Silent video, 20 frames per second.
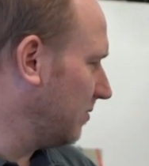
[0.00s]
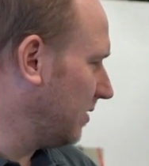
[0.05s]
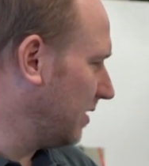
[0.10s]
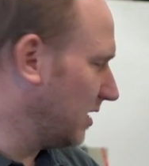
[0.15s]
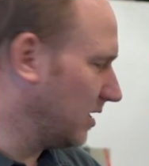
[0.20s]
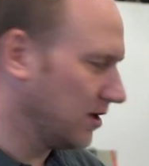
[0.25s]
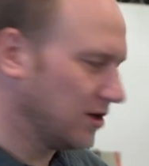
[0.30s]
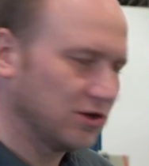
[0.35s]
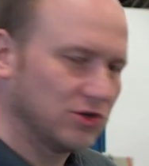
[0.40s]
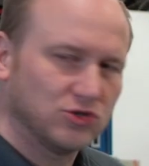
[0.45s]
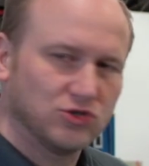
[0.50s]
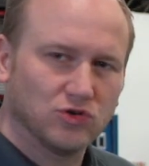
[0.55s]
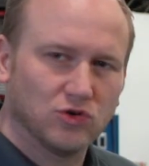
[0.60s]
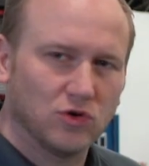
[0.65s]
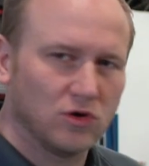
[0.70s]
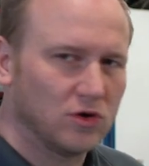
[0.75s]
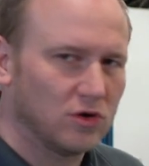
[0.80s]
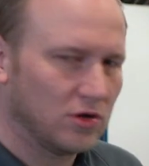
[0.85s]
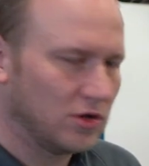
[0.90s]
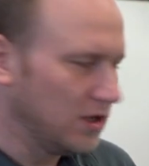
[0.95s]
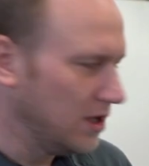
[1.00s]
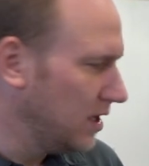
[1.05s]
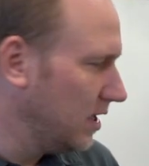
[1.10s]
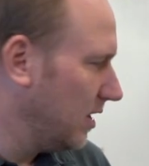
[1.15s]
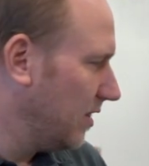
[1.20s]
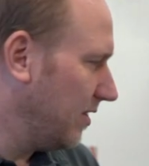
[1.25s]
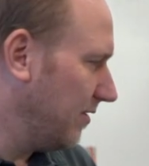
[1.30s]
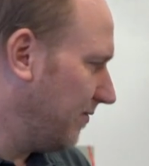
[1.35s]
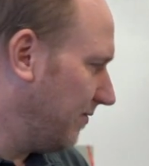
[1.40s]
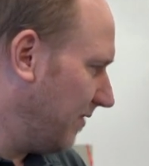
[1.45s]
we can control
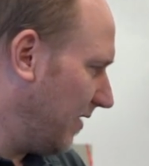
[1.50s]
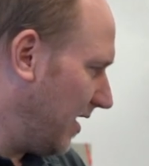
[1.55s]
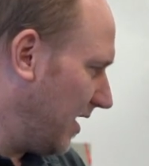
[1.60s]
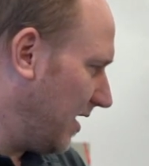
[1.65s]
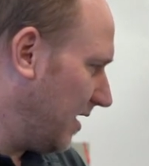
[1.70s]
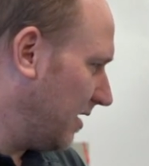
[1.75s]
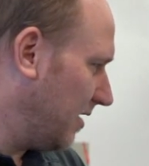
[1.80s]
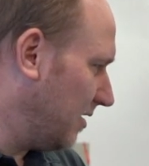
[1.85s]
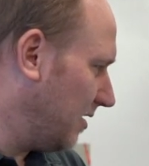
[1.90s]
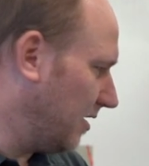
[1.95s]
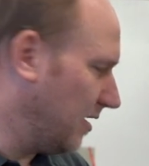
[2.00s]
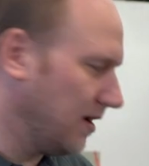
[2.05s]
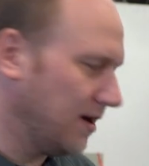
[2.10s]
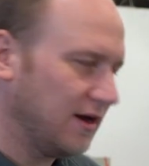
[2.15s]
the fan,